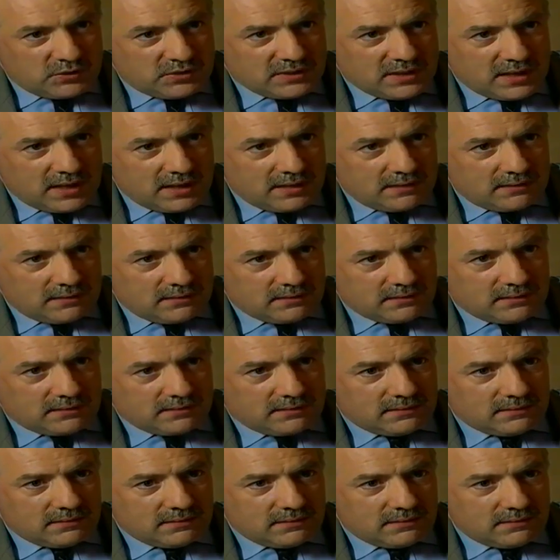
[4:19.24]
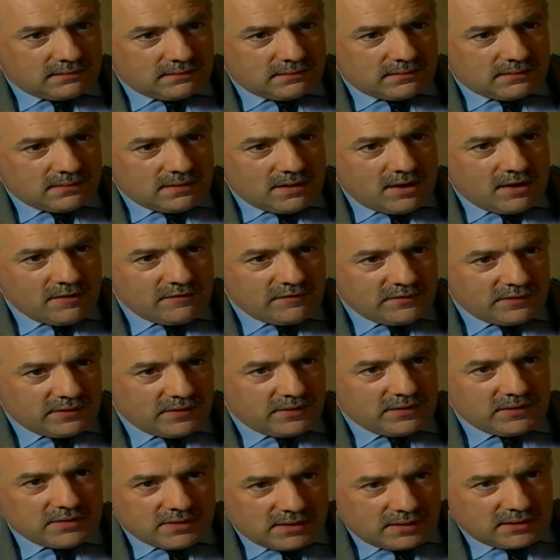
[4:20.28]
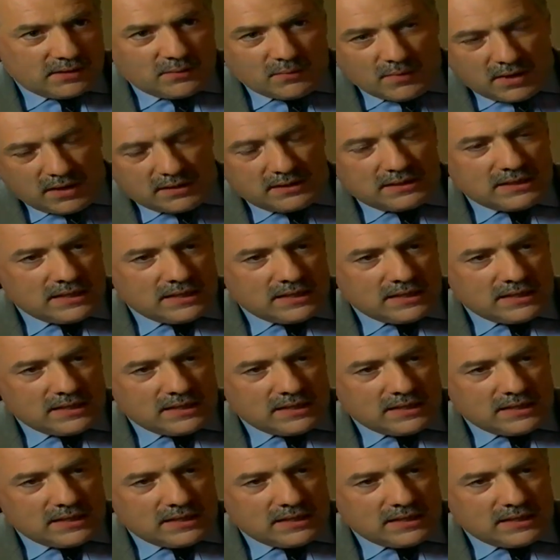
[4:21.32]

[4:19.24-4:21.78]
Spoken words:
say that over the 31